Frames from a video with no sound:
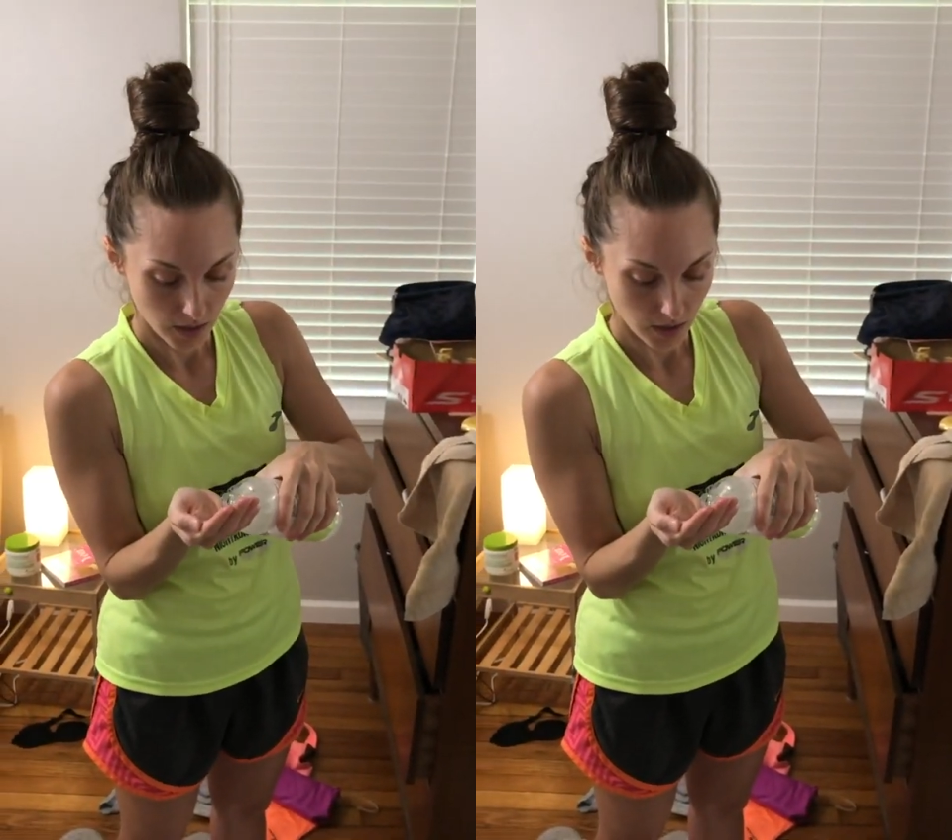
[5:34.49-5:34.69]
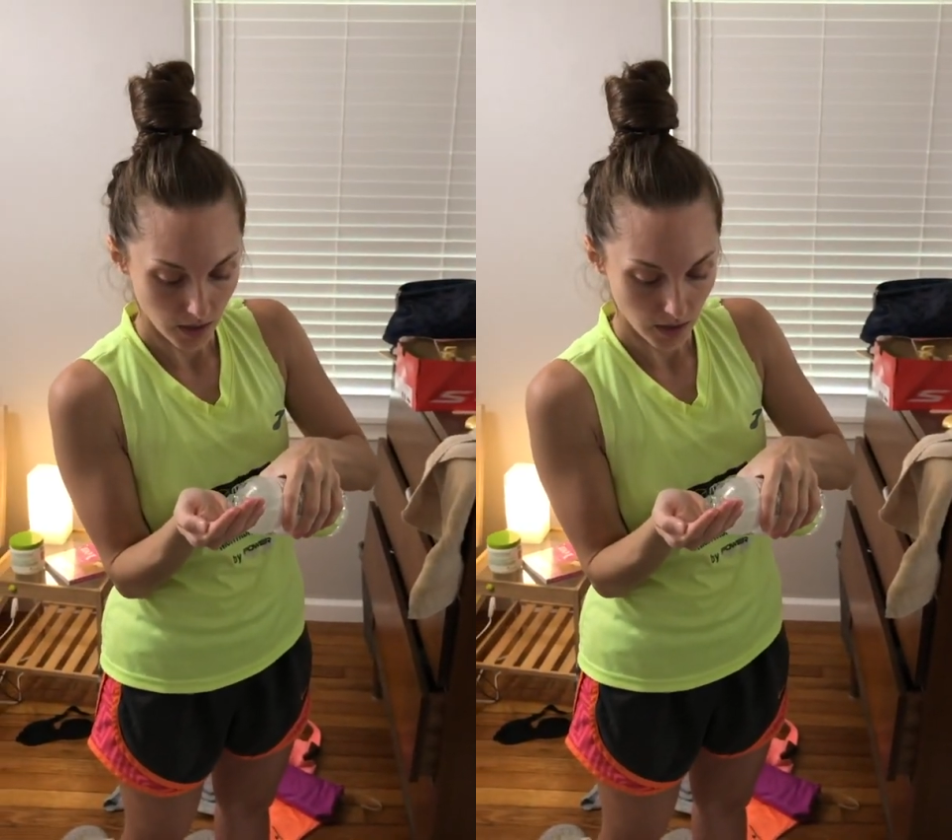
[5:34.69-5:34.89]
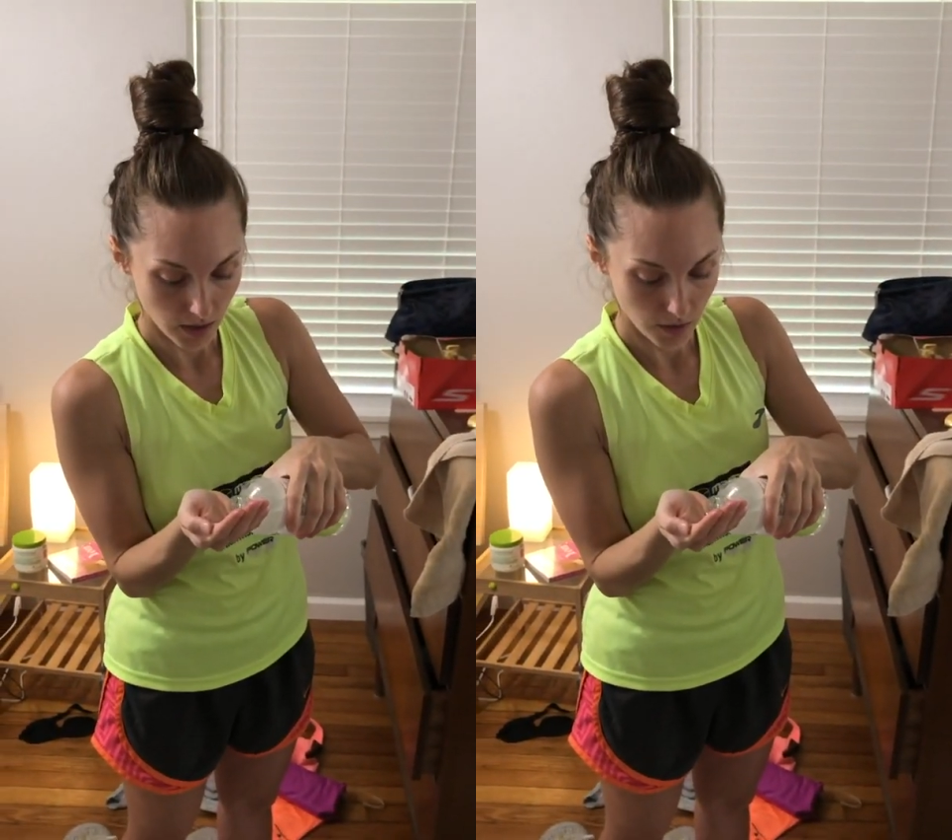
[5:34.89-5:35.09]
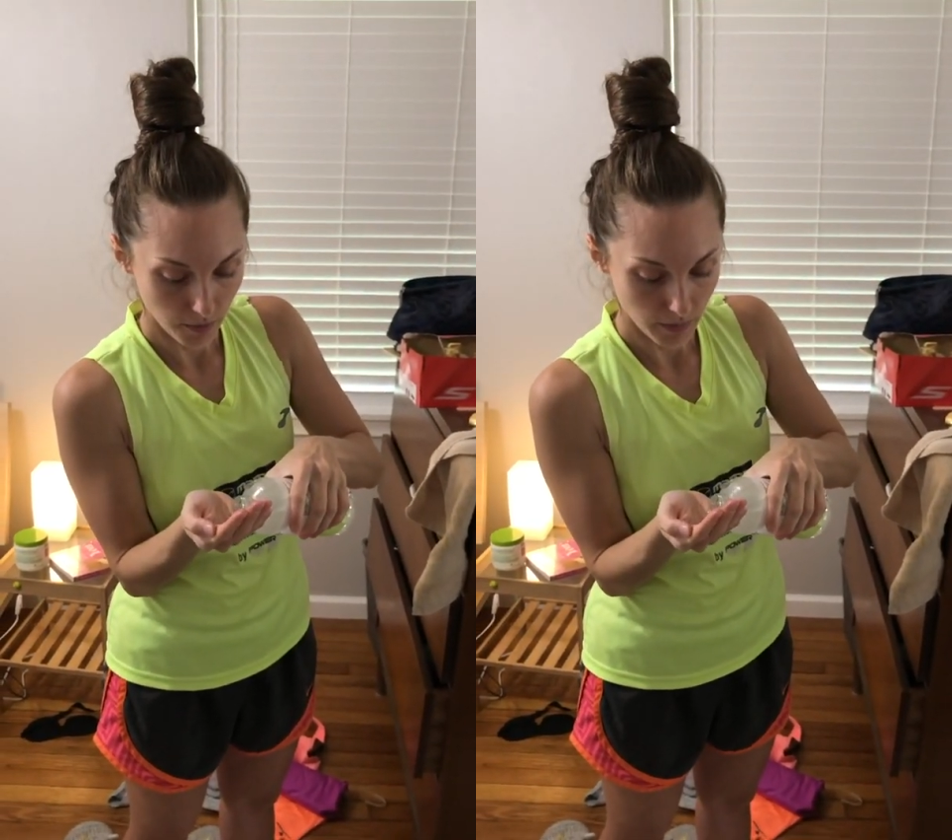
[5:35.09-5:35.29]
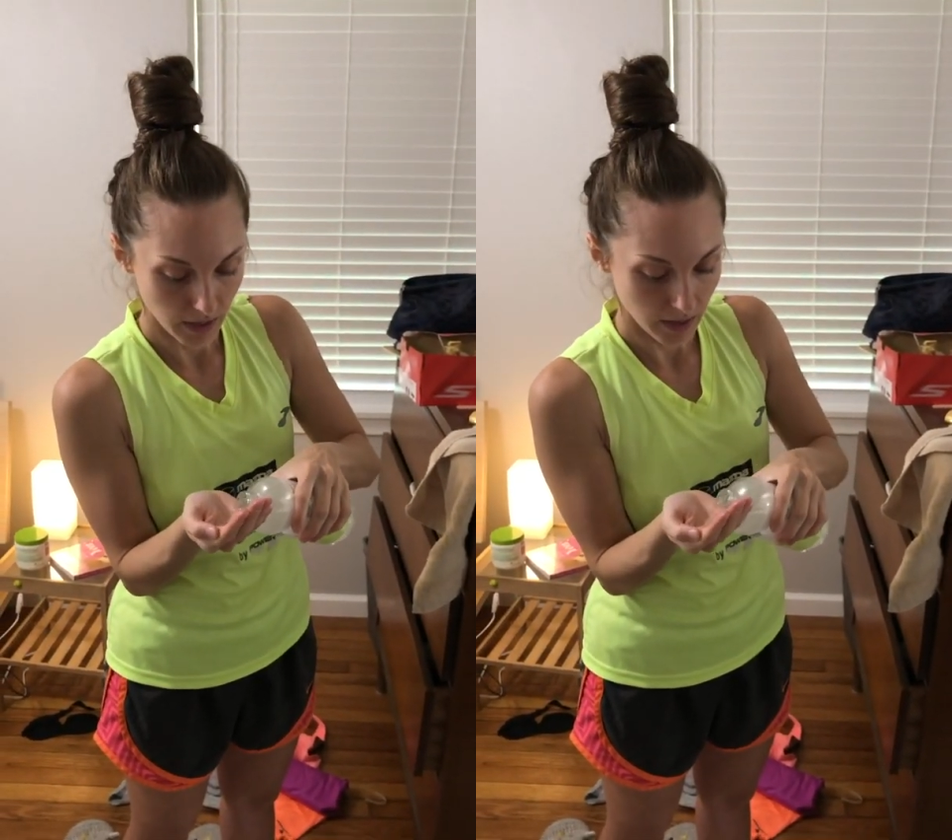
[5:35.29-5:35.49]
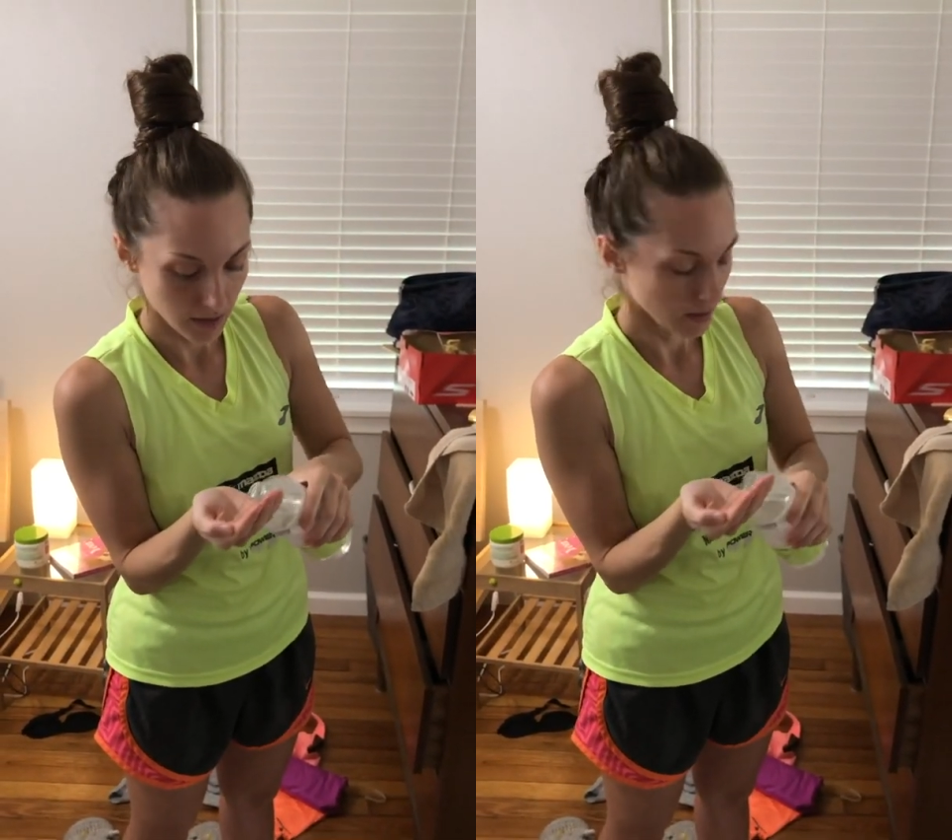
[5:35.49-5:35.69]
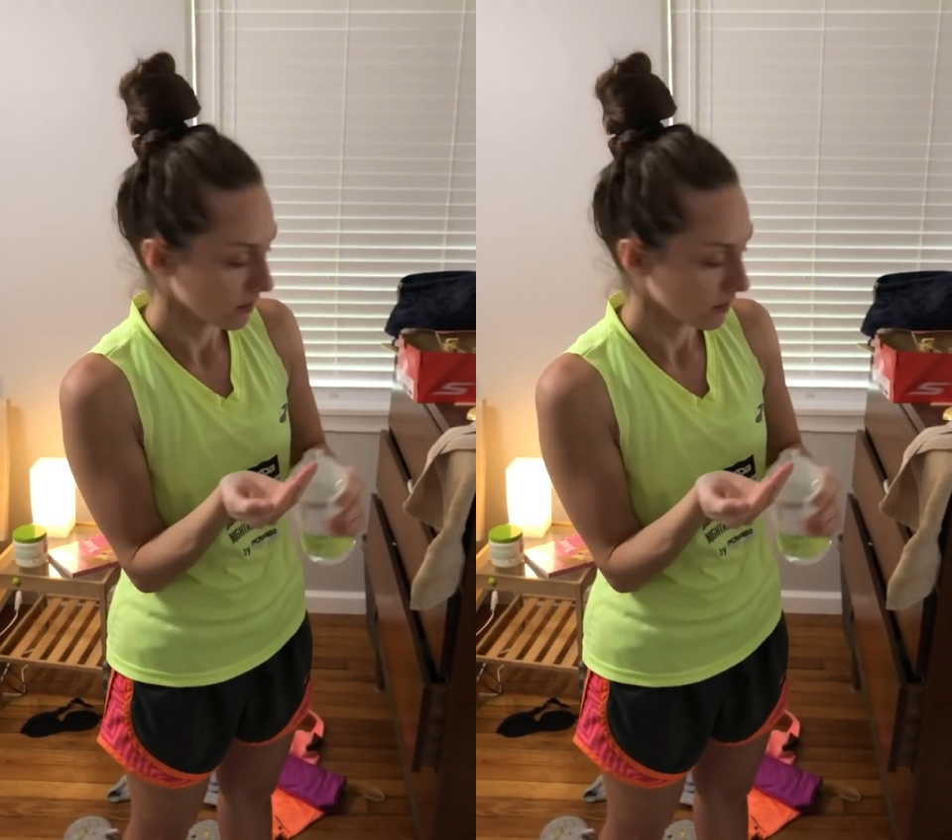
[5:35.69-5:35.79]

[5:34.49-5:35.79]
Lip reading: a little bit